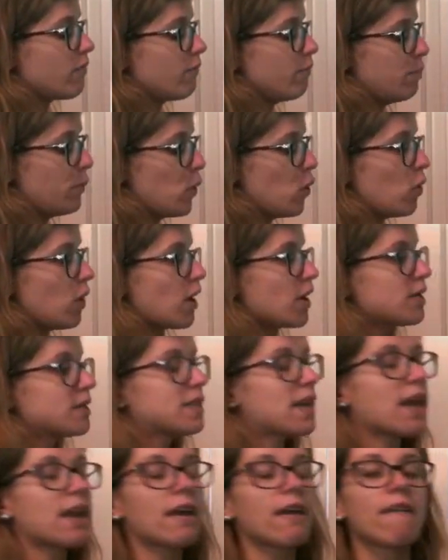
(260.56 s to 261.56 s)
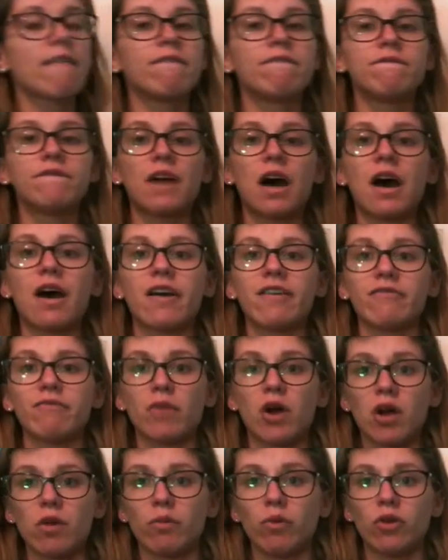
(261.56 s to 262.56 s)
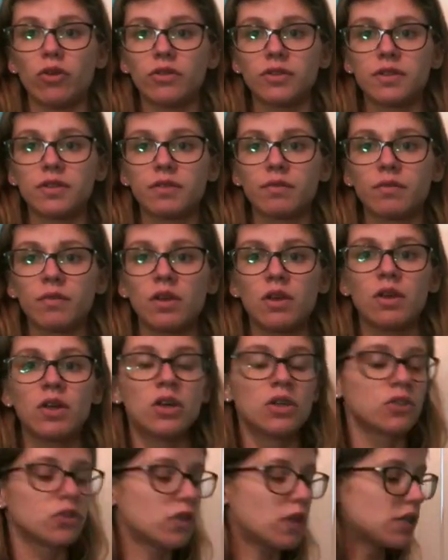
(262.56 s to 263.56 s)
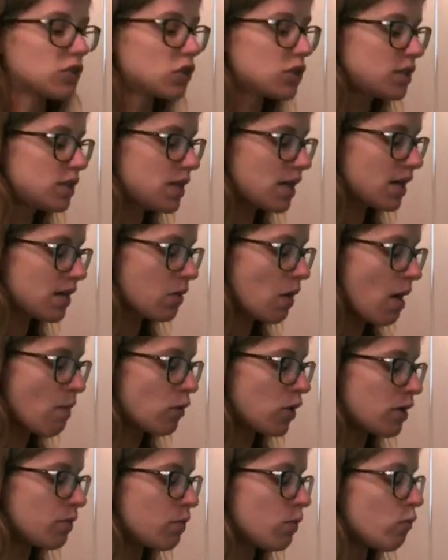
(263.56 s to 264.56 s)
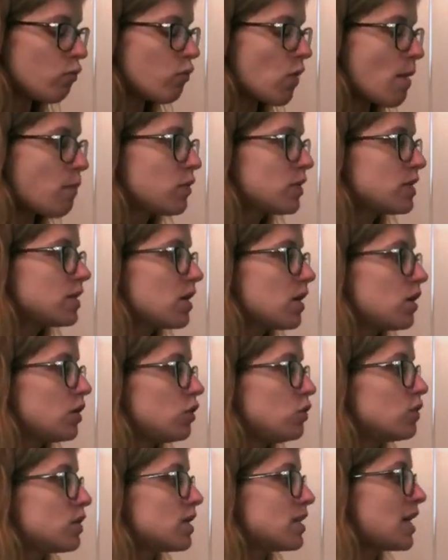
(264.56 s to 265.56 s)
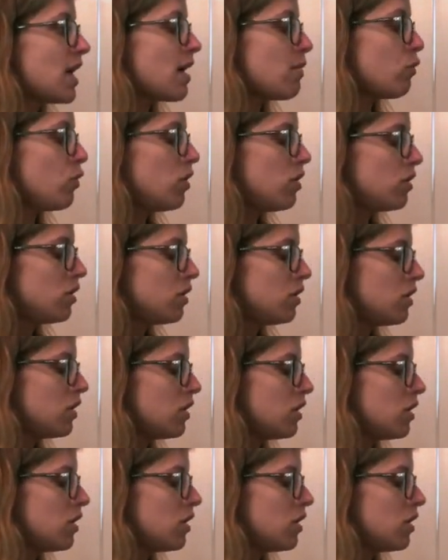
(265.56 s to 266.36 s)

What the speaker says: Bolar is getting 5 marbles. So let's just think I'm going to use a table